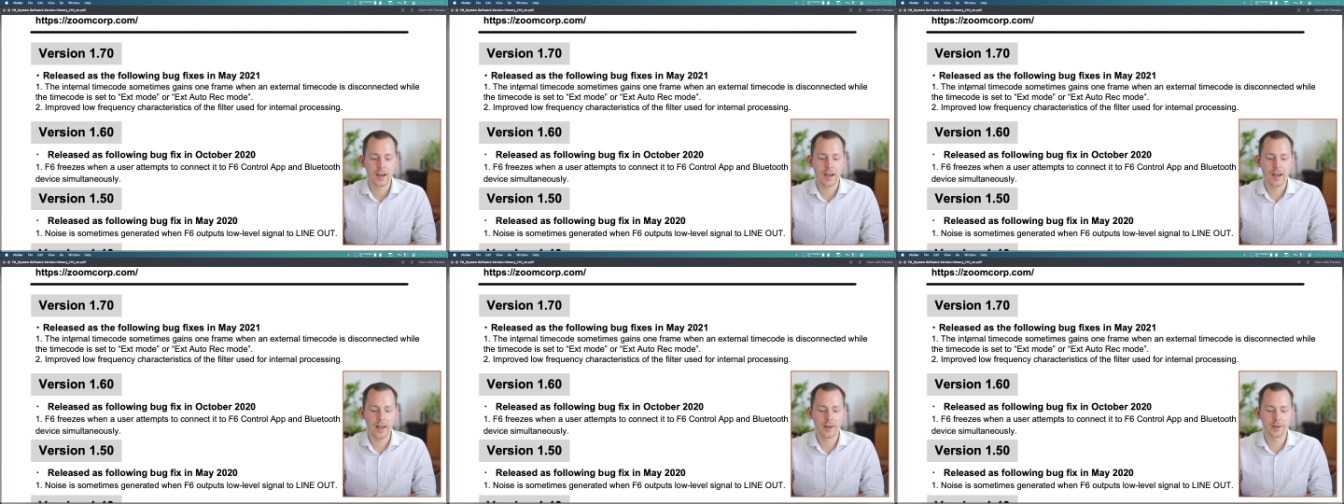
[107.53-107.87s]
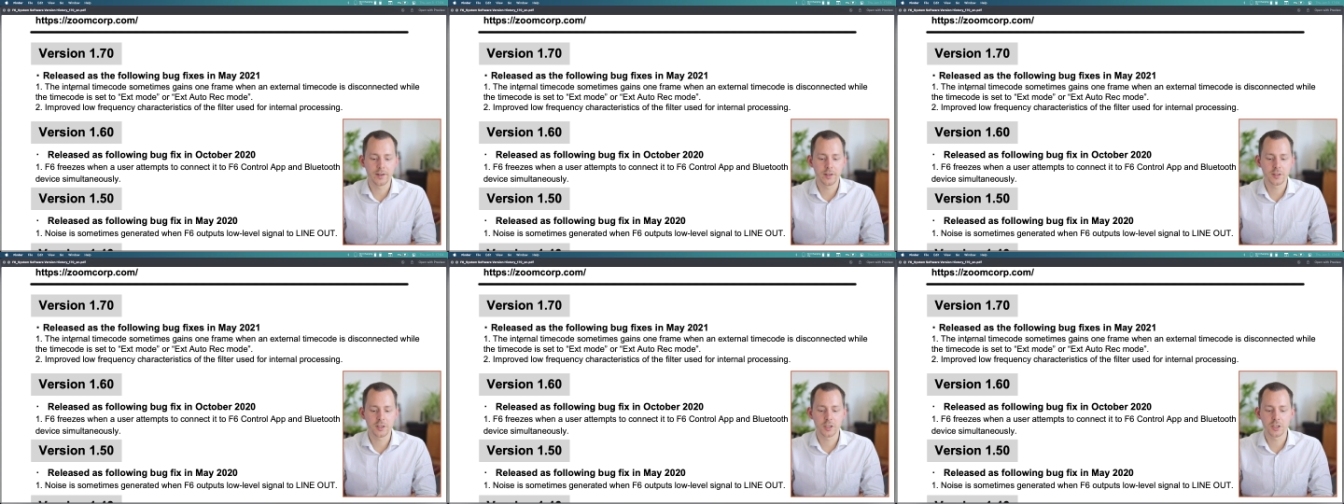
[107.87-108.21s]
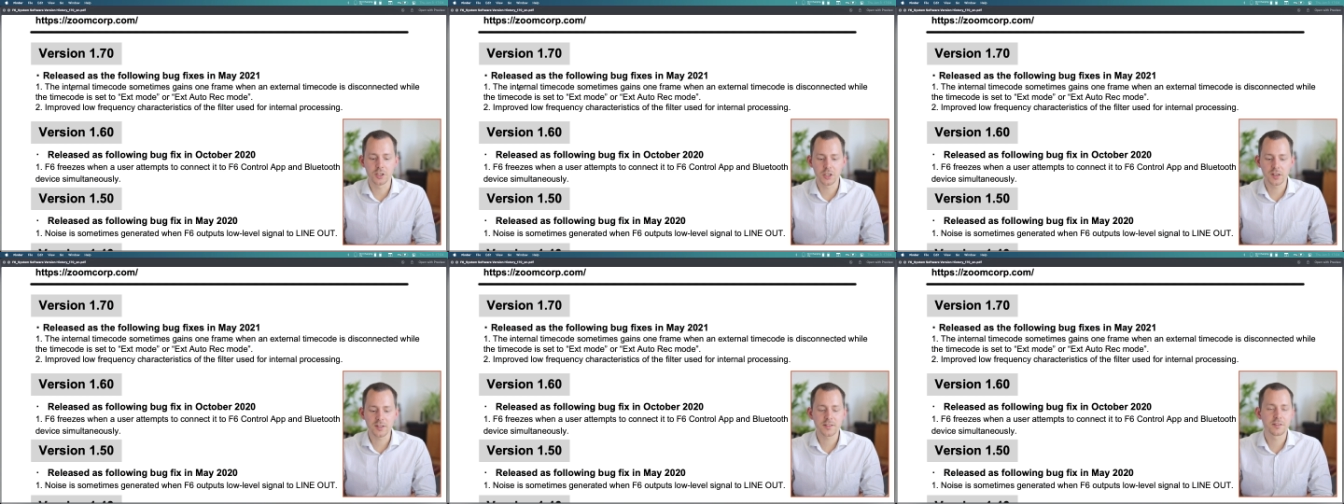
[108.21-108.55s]
and it
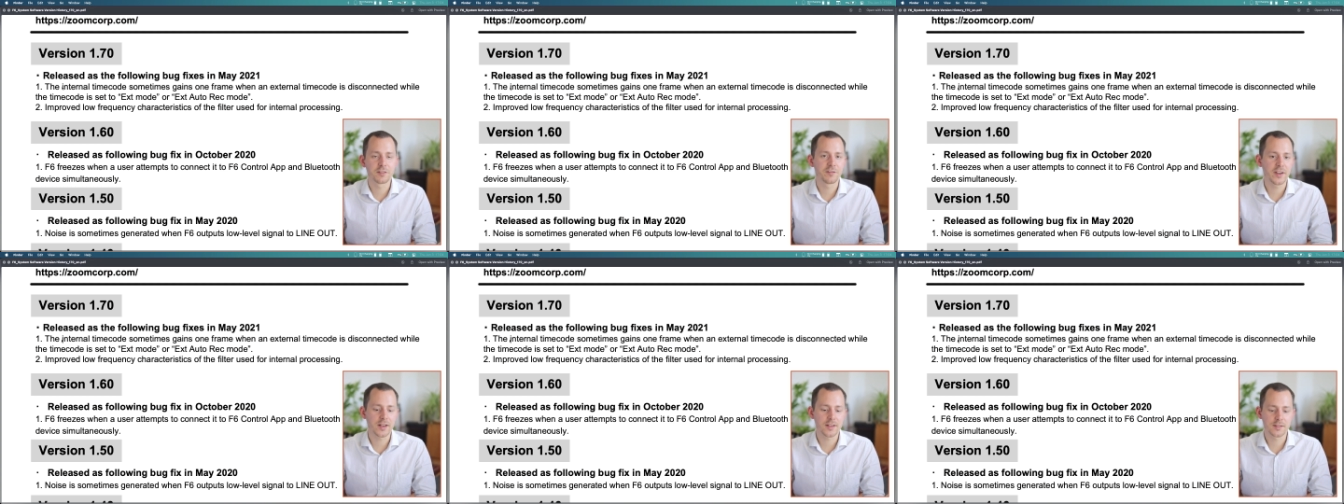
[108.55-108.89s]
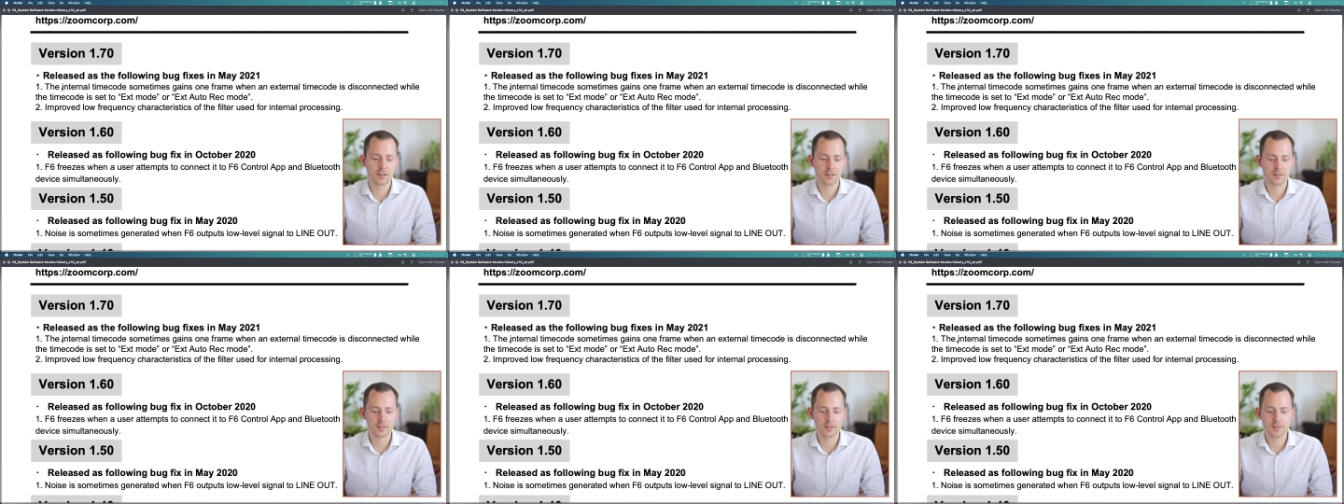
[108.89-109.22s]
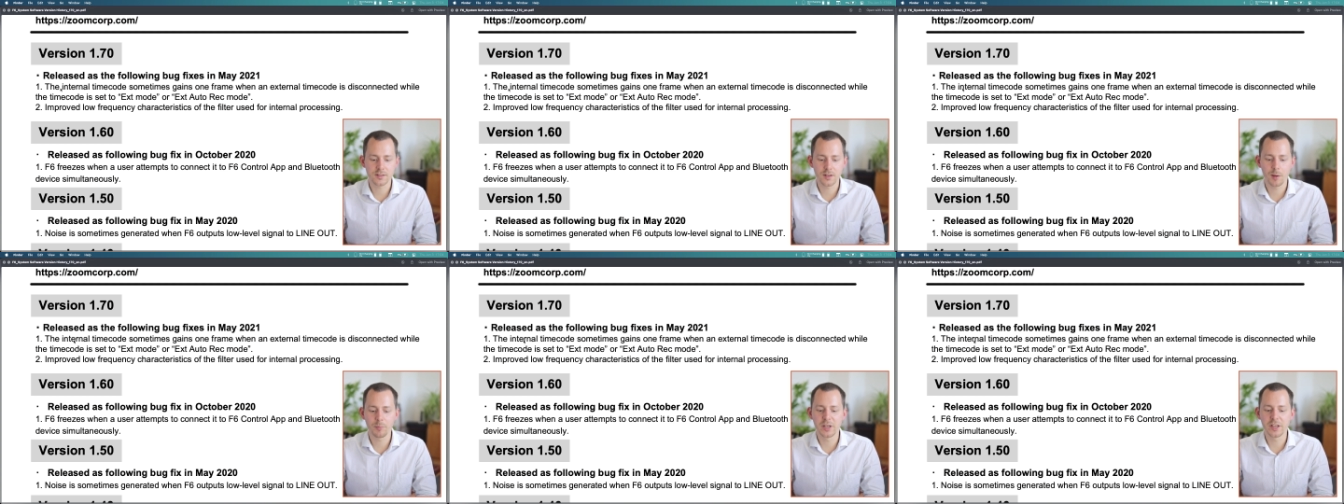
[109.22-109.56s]
just fixes
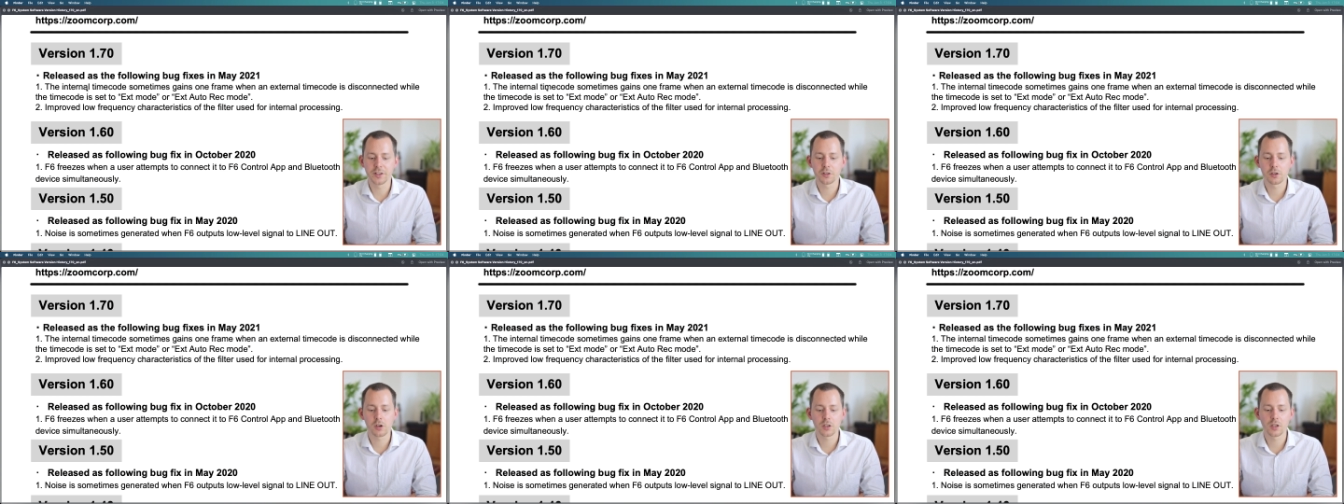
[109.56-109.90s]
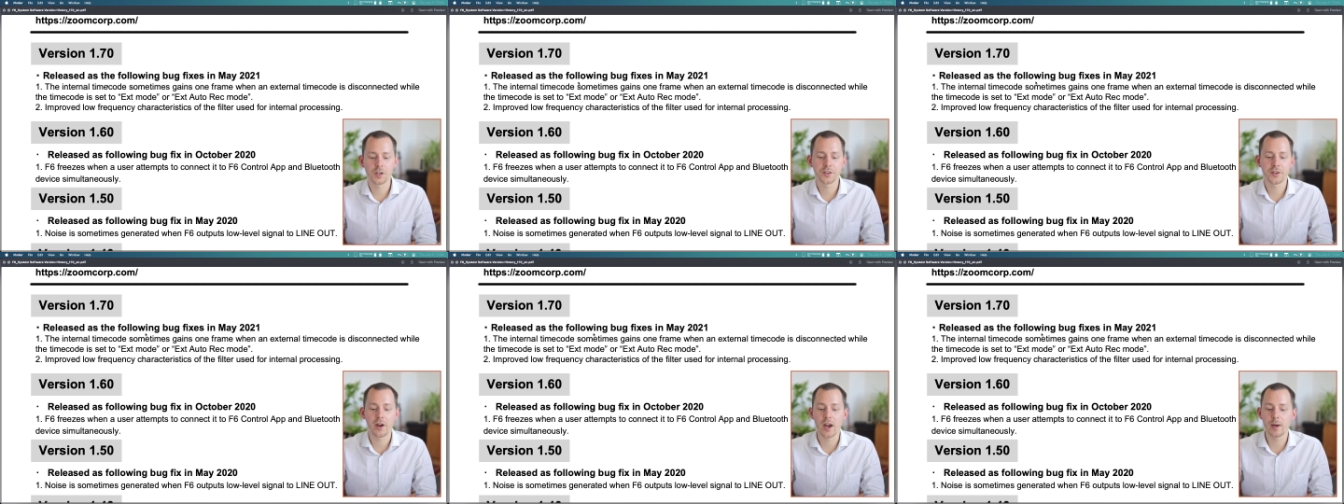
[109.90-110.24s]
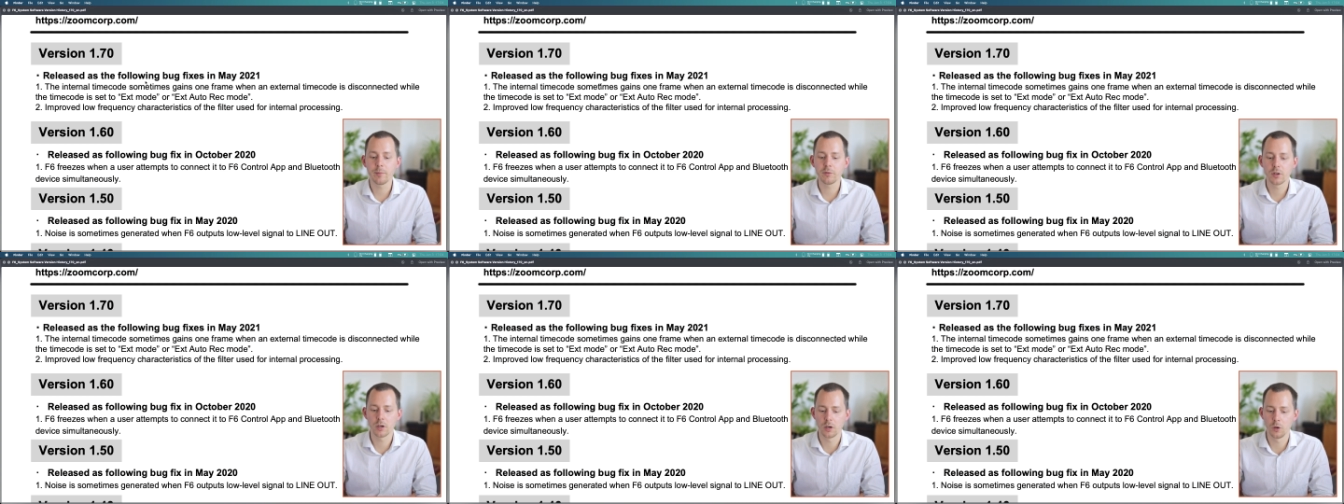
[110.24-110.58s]
some internal
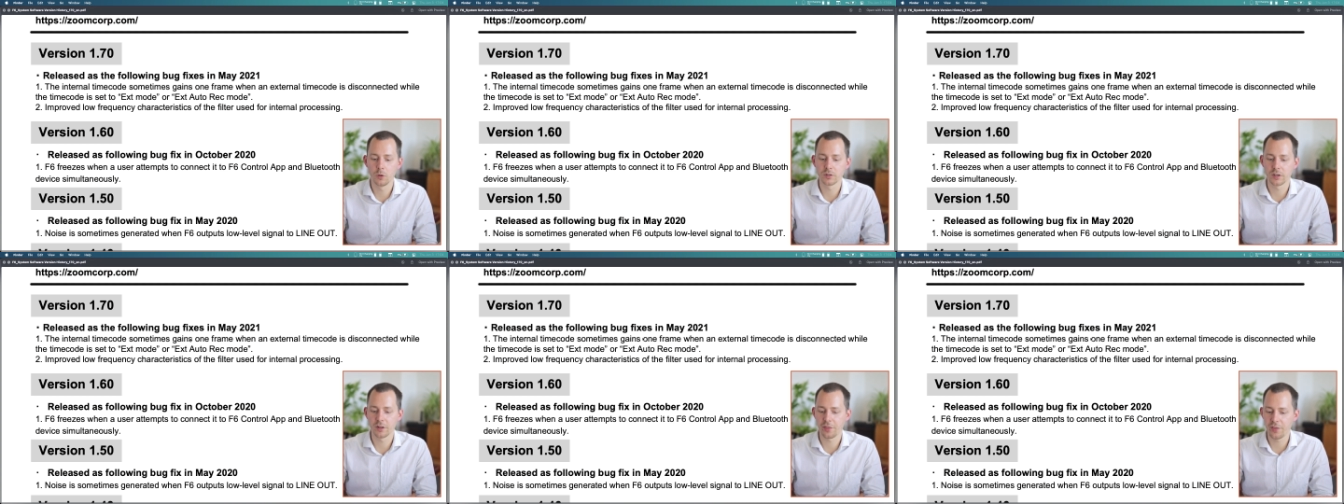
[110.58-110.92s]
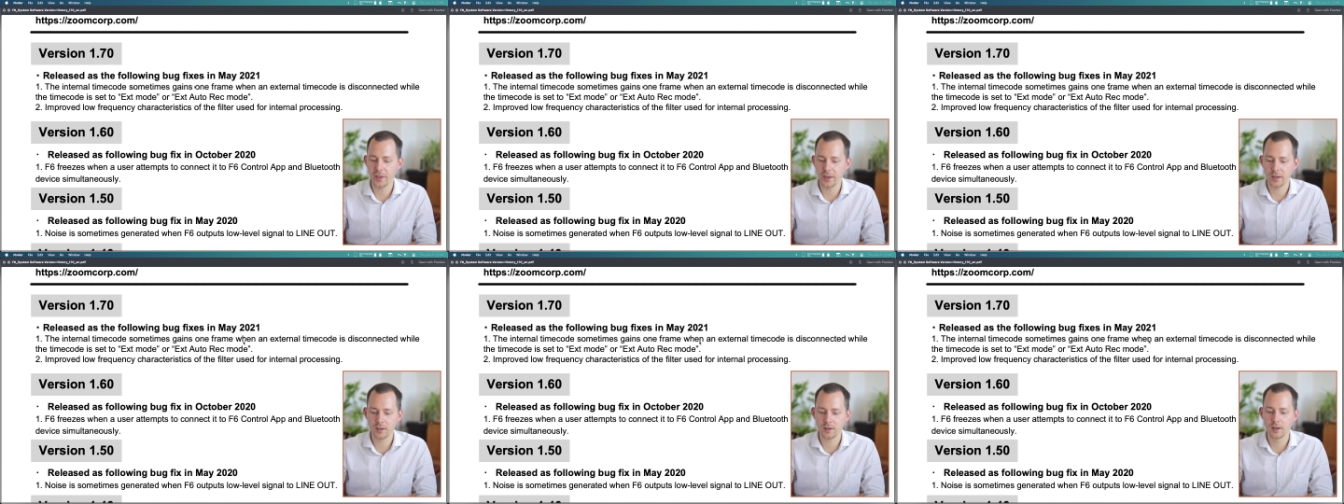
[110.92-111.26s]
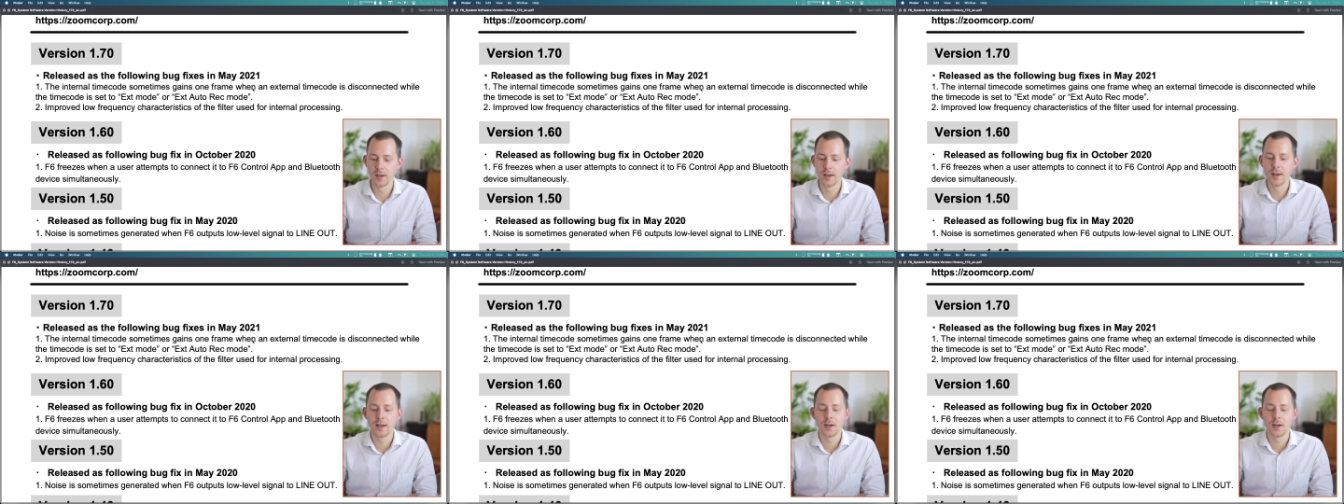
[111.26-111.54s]
timecode thing